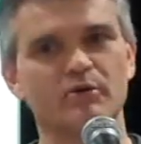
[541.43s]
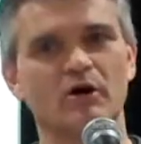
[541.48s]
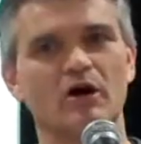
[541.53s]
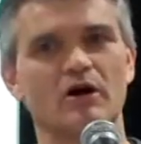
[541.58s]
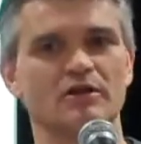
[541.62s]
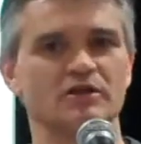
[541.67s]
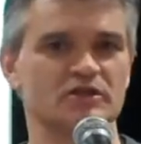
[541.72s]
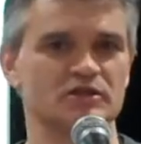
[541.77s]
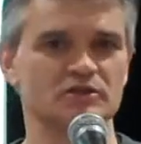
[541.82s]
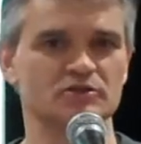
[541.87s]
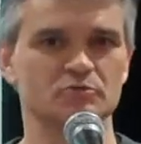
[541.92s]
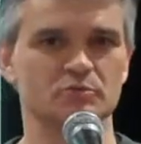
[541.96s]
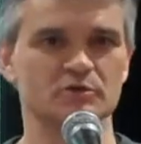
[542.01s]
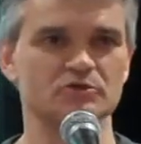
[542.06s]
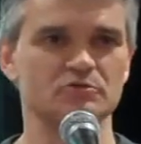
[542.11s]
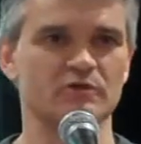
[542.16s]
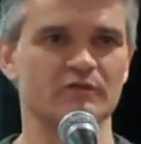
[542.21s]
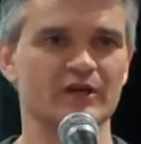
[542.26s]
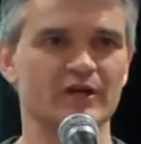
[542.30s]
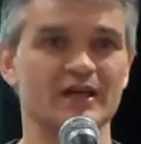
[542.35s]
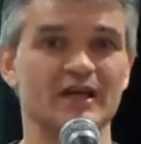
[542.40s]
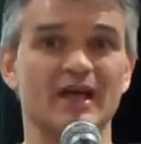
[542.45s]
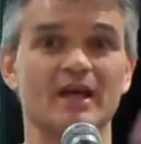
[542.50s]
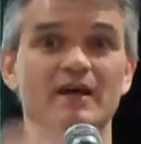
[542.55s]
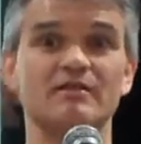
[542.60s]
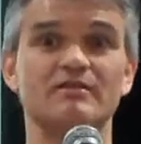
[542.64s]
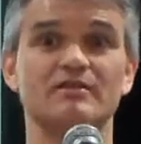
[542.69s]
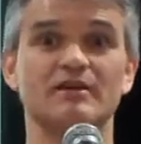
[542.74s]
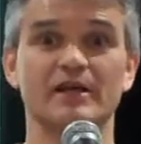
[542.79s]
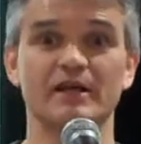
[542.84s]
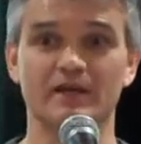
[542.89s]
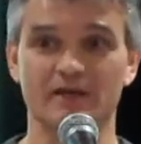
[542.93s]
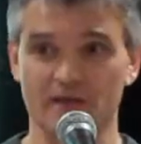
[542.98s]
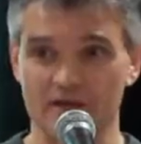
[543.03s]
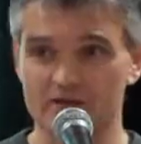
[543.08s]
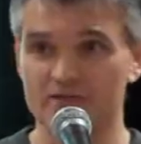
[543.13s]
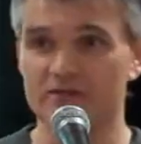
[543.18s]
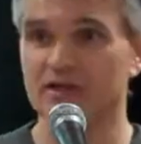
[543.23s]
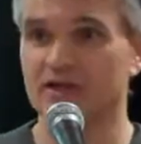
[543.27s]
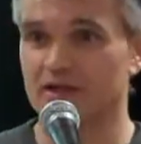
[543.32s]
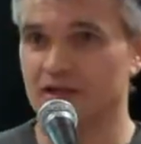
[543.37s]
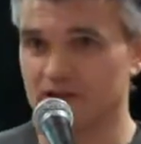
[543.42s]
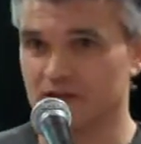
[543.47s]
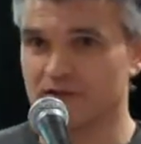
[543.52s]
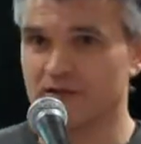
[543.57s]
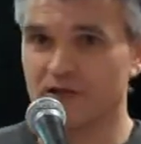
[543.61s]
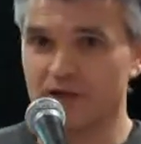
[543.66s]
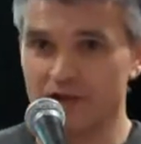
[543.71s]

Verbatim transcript: parties, which were very ethnic, ethnically